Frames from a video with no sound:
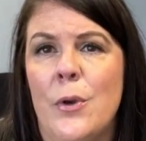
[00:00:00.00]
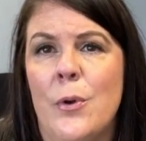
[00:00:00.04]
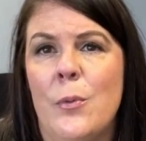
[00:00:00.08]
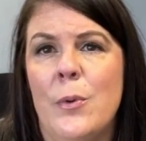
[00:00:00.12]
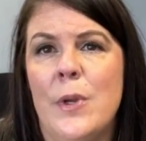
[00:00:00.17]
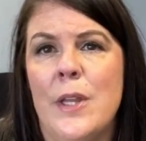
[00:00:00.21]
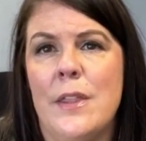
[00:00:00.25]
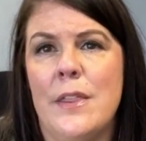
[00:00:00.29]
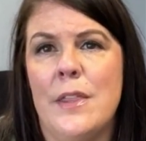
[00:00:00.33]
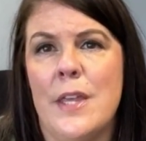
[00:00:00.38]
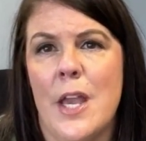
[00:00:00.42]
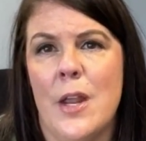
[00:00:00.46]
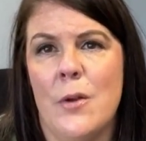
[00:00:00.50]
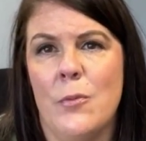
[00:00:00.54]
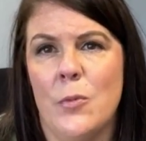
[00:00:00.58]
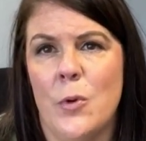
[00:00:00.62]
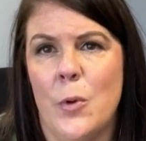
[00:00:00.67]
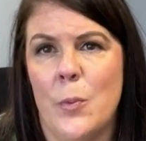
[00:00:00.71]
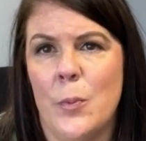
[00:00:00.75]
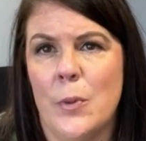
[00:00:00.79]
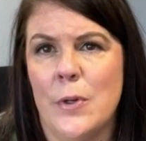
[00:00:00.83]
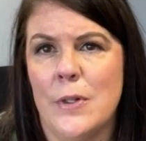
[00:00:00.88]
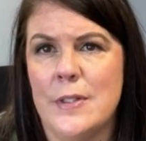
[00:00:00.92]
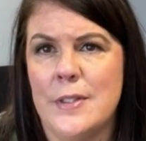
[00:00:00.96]
we then
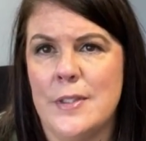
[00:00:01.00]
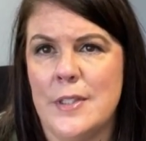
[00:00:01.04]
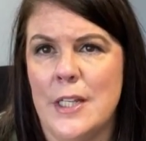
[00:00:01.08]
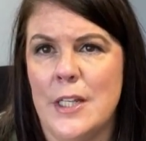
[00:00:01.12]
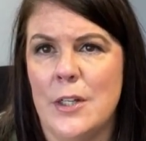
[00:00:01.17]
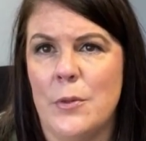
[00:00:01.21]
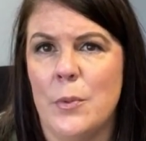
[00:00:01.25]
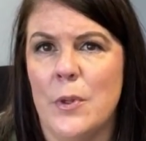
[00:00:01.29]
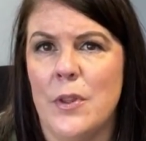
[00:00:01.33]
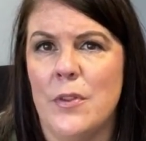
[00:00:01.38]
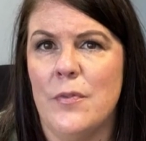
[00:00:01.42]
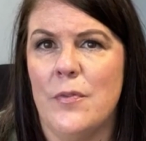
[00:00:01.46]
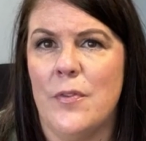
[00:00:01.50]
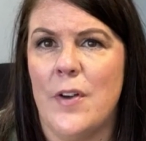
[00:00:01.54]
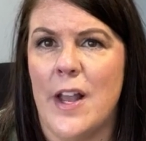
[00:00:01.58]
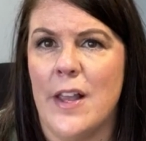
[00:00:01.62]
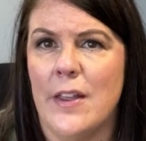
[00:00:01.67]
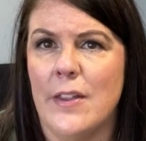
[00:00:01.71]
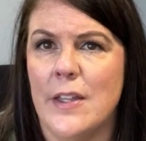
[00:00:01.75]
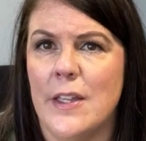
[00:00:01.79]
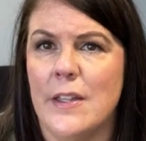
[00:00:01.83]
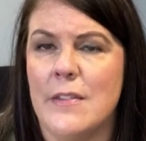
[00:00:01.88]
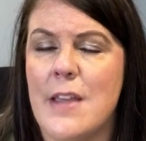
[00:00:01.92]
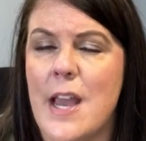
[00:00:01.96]
will proceed with
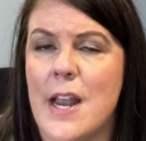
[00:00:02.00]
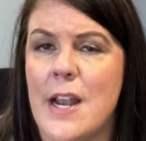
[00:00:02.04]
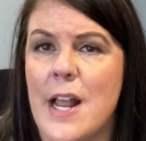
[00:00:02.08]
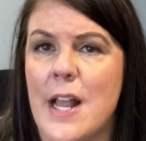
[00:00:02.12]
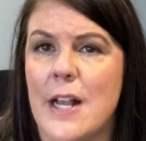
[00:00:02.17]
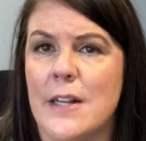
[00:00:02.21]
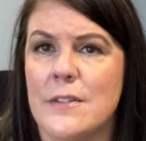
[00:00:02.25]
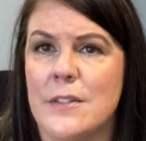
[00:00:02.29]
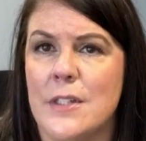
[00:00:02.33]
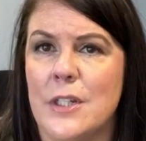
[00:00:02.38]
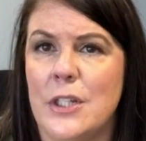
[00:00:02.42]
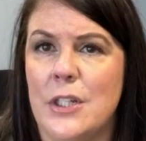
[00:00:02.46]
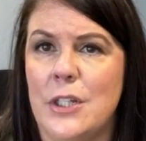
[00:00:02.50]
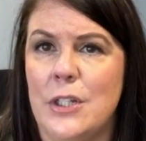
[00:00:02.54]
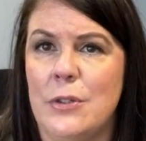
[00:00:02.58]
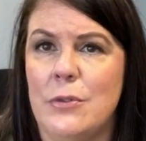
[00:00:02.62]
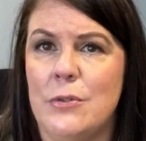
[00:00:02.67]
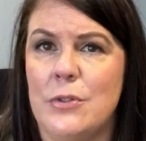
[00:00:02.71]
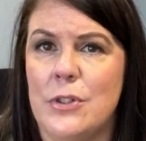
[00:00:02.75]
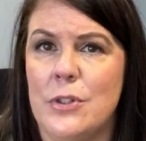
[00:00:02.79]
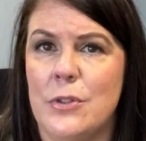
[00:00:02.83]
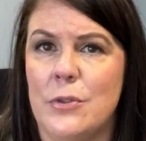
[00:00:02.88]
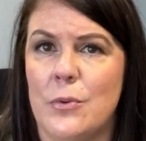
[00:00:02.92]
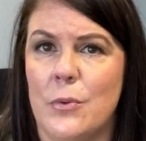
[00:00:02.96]
filing that
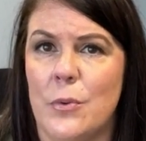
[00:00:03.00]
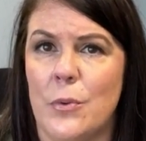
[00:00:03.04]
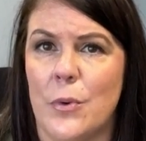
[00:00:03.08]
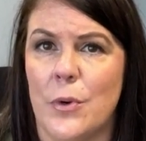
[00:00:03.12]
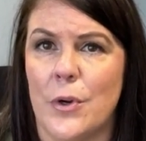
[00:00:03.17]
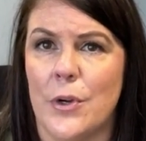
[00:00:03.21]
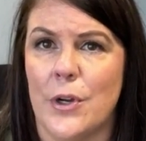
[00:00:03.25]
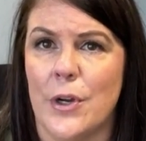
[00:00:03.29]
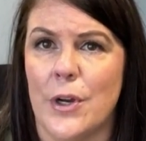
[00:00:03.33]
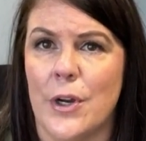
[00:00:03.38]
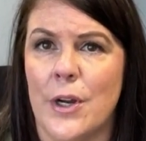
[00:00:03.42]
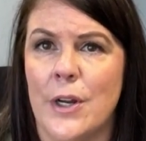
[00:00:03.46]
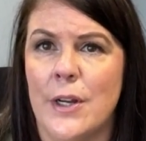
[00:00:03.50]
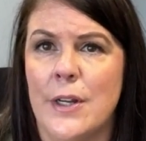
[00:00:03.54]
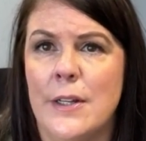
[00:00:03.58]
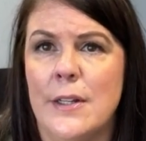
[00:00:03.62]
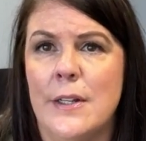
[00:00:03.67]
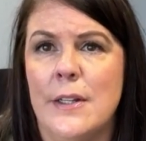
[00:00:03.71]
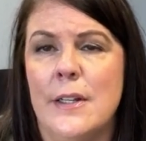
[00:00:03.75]
execution order